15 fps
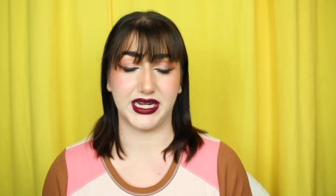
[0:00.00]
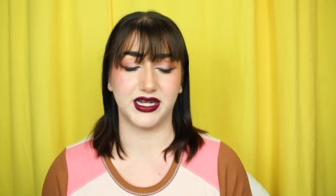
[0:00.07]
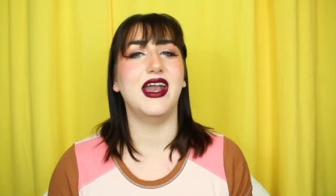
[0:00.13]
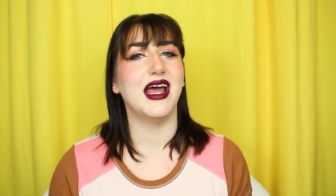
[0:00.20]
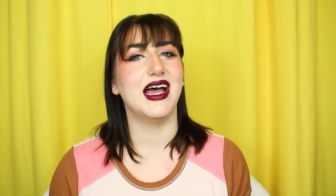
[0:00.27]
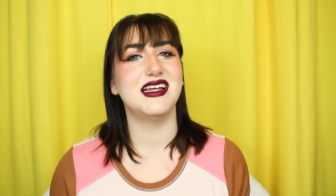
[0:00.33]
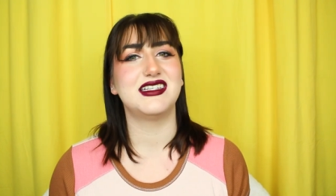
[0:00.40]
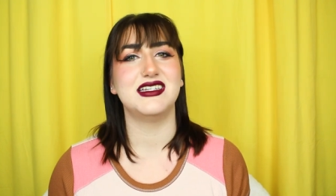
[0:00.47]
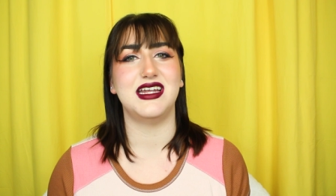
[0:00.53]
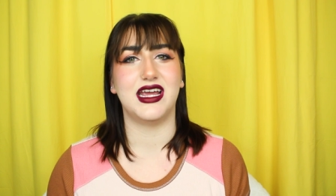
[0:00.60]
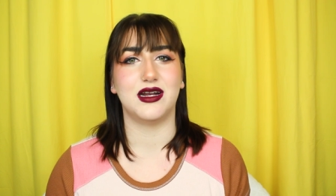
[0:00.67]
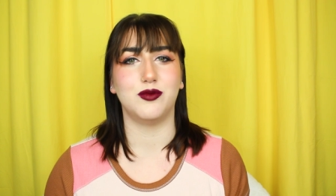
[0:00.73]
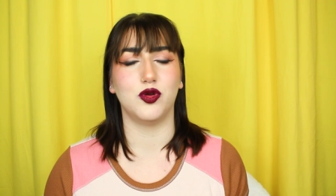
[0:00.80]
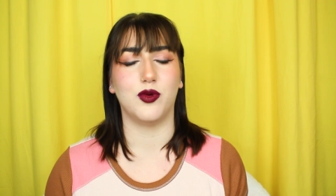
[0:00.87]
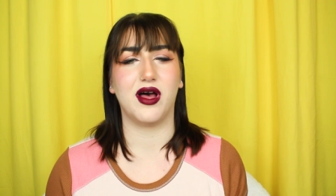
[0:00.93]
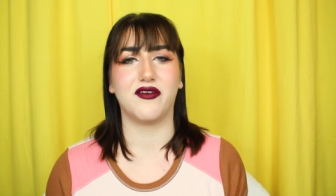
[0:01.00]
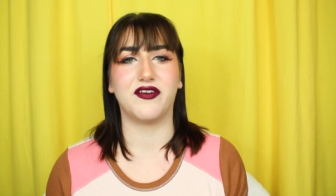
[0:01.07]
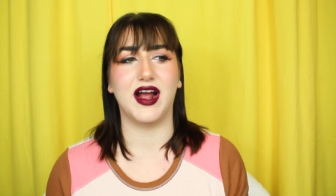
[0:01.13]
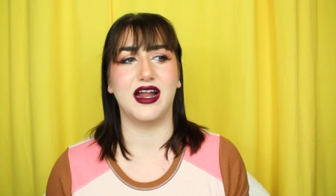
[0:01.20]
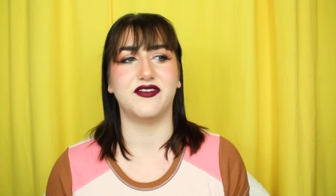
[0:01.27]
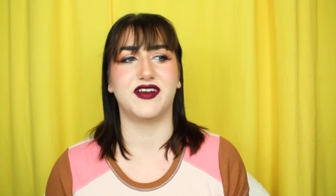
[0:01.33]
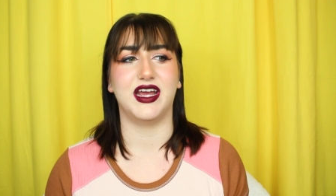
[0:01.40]
And as an animal
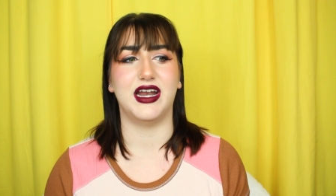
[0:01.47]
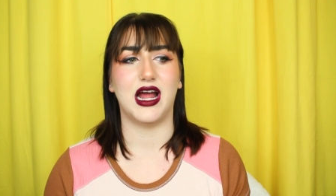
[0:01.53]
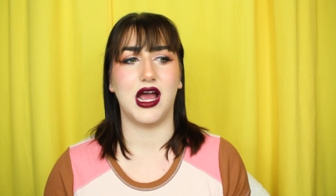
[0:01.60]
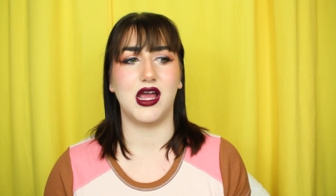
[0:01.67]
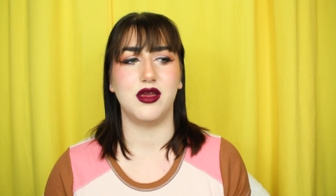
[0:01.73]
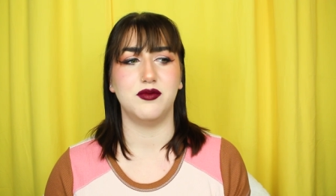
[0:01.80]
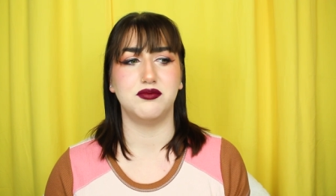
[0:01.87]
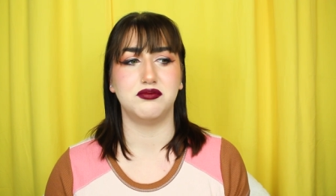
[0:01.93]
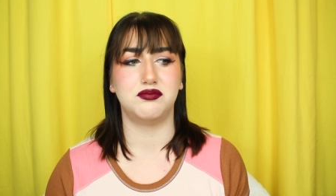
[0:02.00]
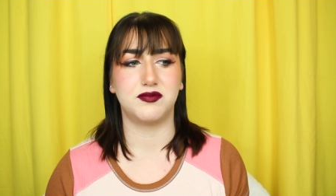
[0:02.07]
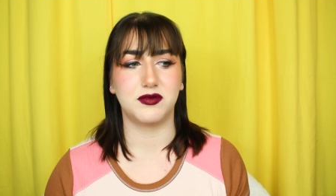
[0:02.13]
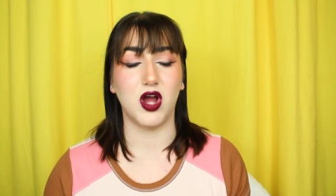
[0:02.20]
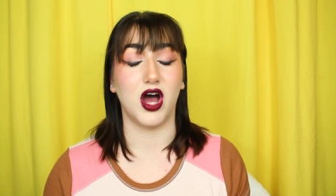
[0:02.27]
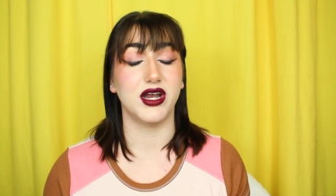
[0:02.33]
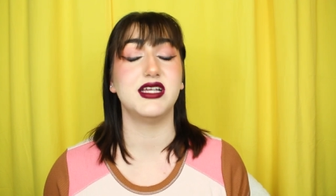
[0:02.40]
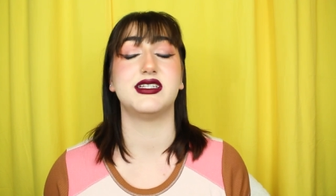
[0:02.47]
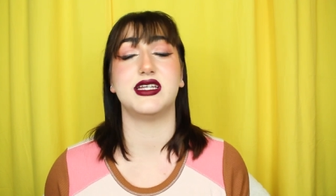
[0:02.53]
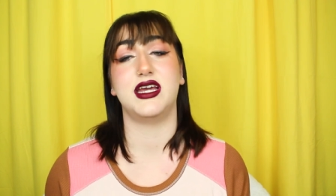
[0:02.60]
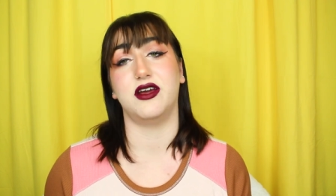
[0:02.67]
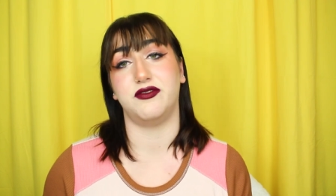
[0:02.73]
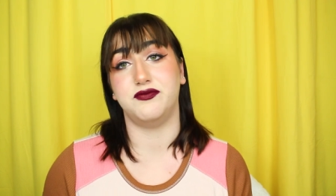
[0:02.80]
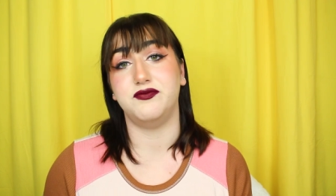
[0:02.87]
welfare advocate, I am
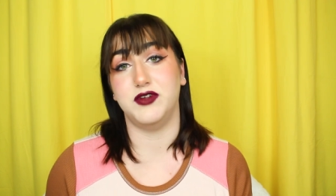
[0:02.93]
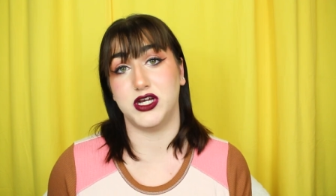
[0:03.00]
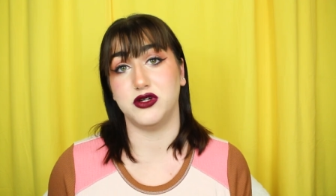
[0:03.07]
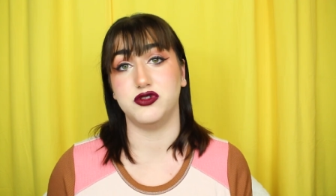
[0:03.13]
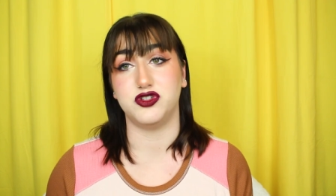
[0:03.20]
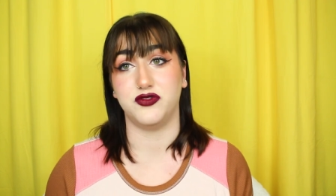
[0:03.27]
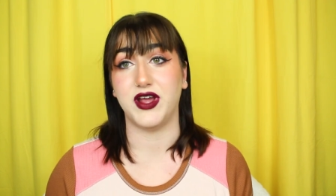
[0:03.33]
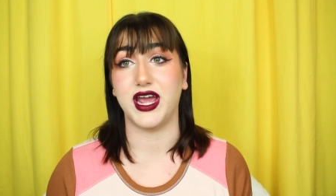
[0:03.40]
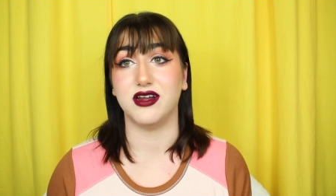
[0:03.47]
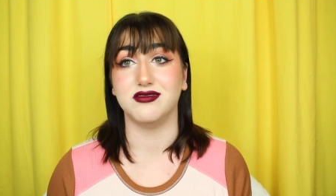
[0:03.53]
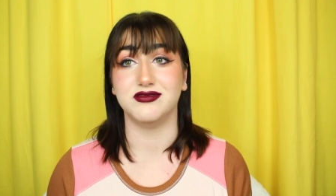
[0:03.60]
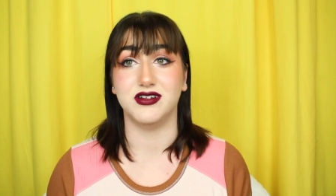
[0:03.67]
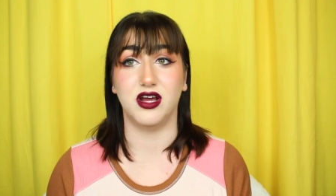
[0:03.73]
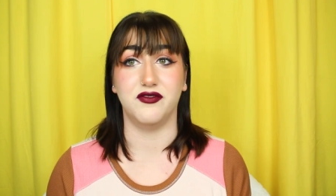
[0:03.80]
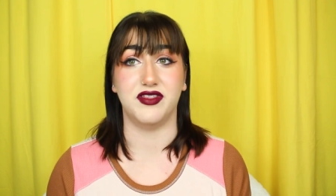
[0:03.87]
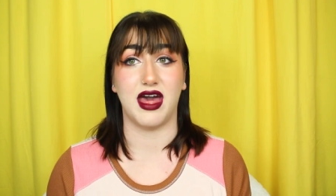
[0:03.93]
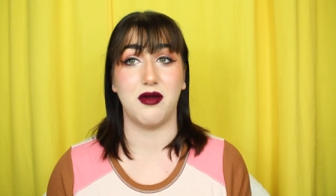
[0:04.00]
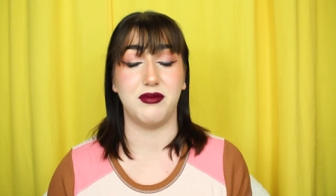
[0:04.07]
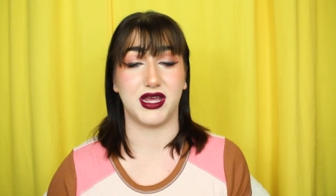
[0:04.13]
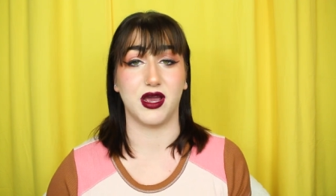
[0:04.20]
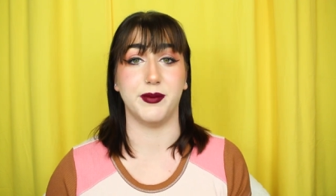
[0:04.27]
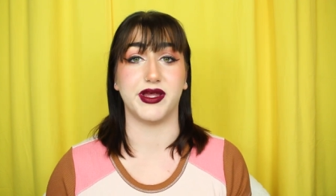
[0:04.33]
honestly a huge fan of
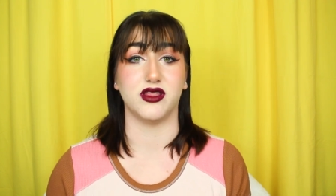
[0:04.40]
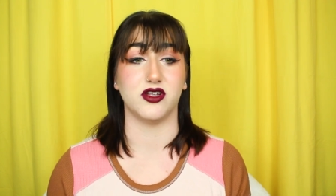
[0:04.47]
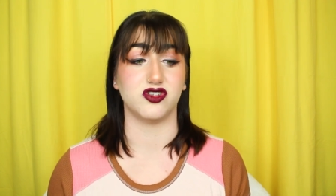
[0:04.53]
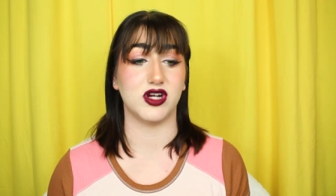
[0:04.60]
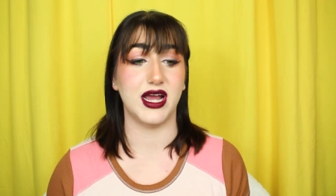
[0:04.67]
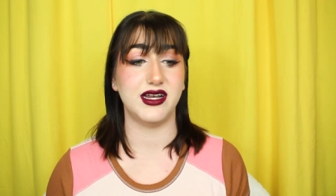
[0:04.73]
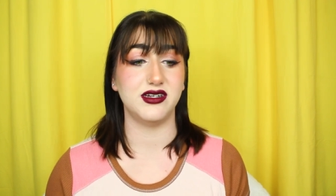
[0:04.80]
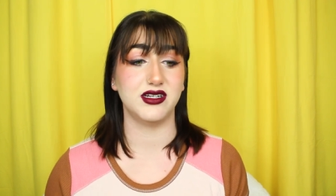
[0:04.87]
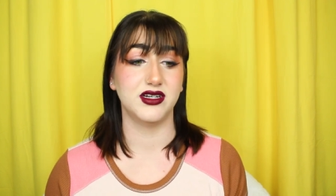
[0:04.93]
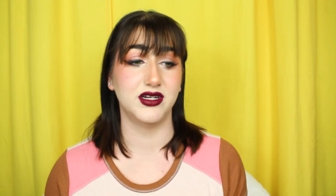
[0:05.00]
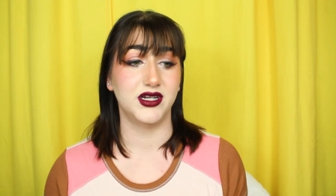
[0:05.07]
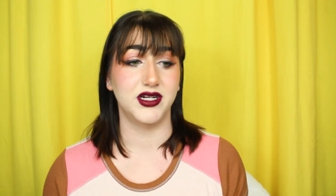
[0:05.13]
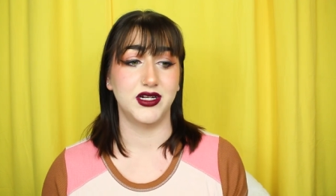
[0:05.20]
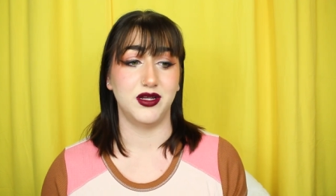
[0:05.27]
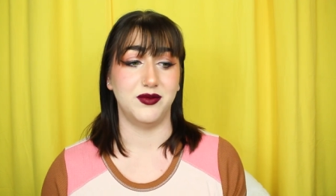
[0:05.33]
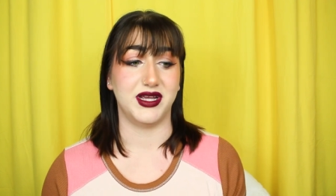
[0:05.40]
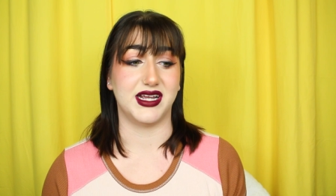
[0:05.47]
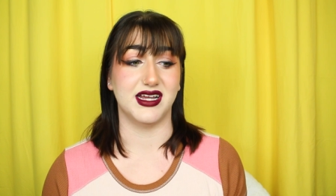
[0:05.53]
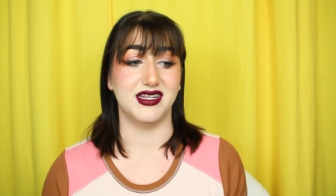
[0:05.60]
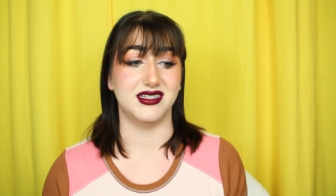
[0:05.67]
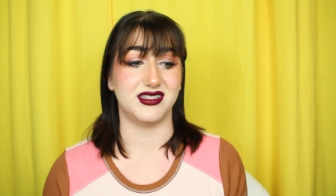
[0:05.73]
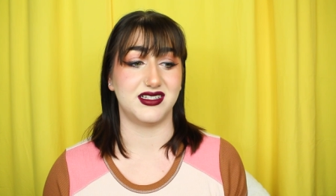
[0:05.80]
that becoming the trend
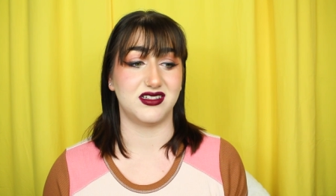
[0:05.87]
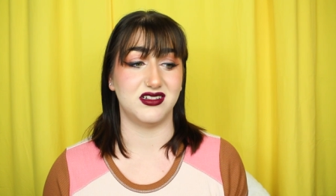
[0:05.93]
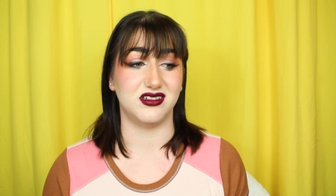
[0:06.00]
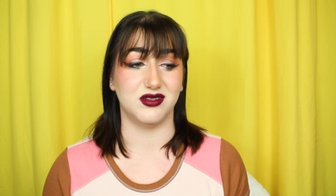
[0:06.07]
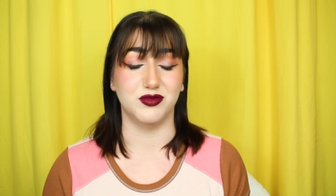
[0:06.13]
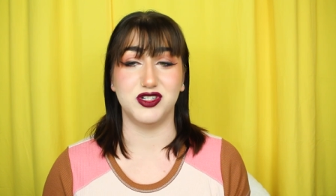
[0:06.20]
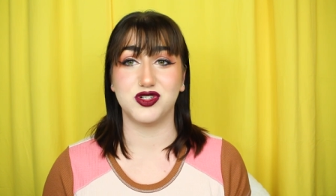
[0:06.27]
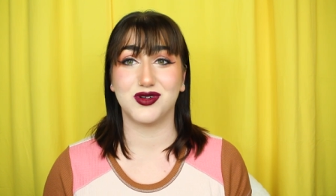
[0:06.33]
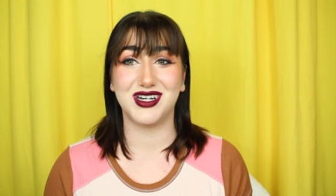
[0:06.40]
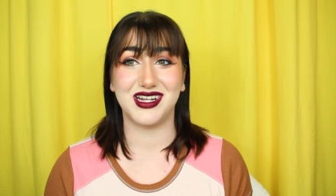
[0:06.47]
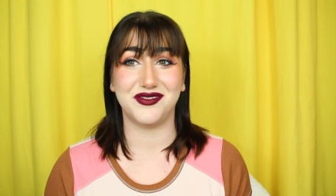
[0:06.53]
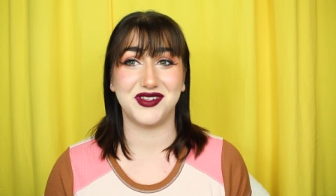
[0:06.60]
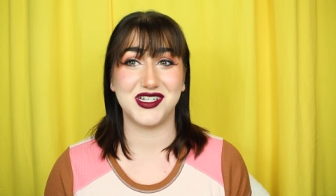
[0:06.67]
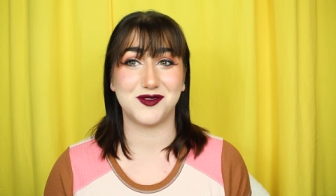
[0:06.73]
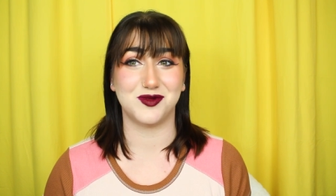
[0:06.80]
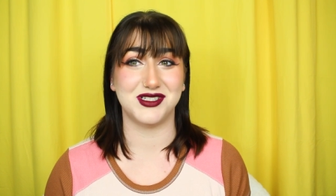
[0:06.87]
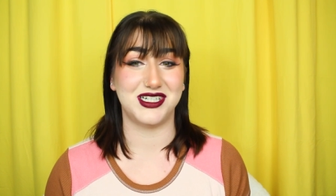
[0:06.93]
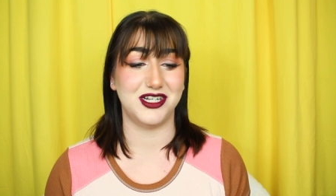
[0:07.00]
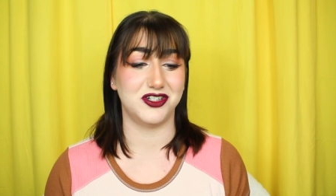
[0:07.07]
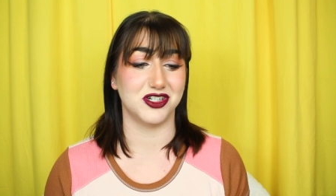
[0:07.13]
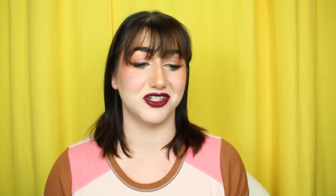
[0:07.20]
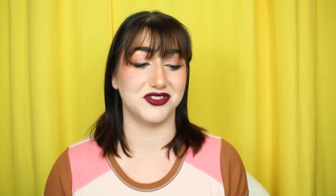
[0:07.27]
because the majority of these
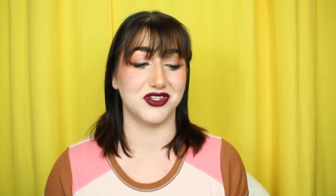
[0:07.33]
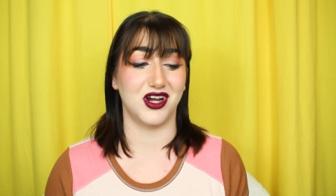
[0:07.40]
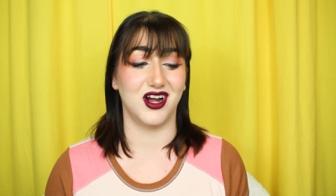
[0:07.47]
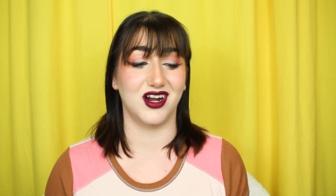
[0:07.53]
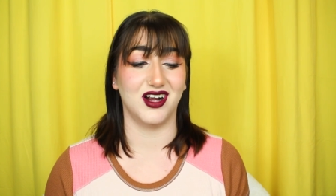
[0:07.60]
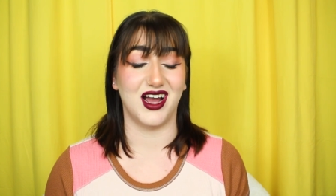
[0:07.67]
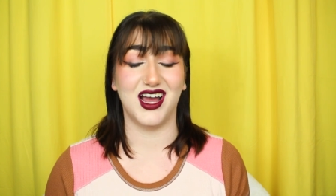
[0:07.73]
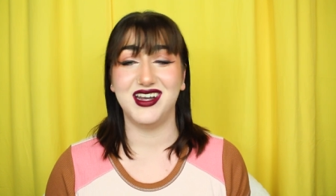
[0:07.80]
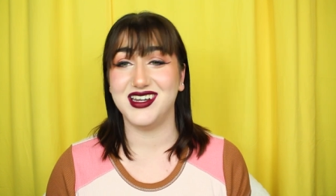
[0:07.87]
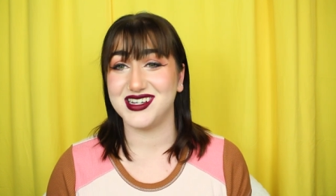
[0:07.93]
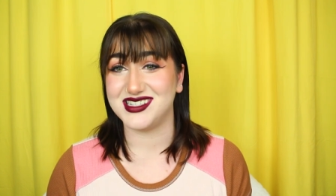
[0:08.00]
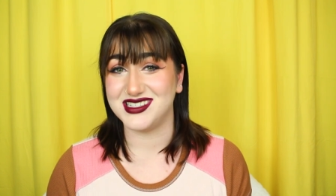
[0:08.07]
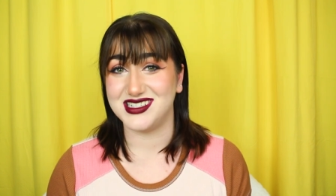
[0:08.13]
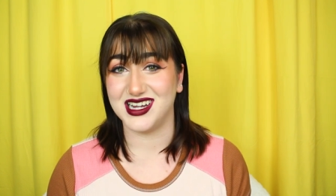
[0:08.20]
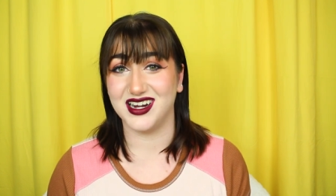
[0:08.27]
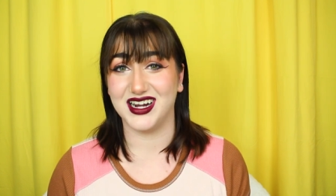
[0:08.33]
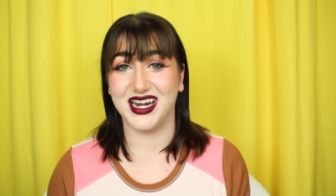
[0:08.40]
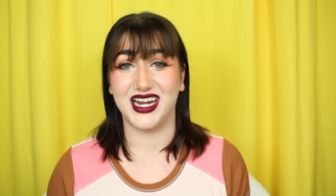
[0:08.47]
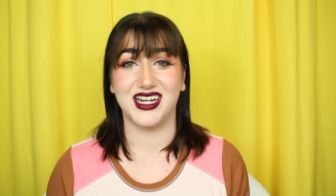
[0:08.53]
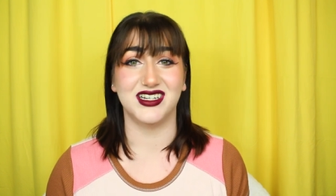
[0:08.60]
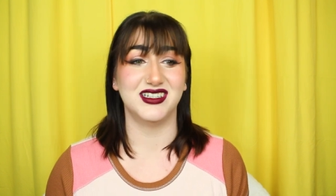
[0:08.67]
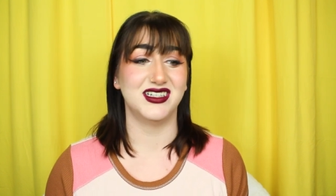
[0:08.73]
procedures are
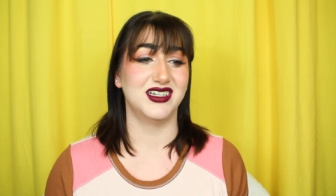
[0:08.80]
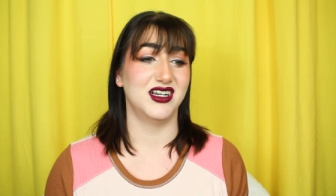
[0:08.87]
unnecessary,